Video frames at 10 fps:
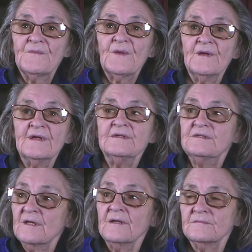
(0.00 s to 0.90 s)

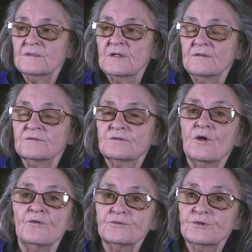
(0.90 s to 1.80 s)
that
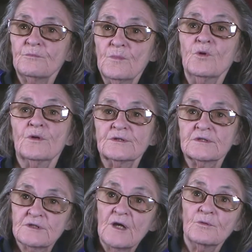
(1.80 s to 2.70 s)
Don Morland
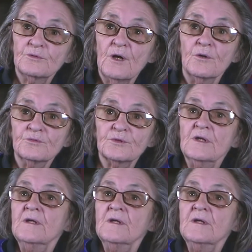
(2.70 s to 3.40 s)
had told Holt,